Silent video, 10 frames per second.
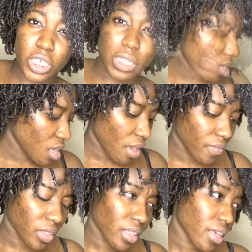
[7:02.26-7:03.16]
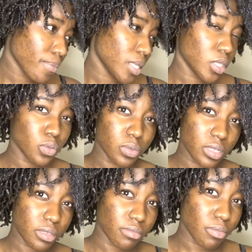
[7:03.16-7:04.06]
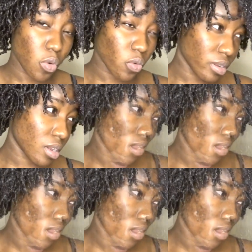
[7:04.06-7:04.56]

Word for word: Jelly. I feel like I've been using more than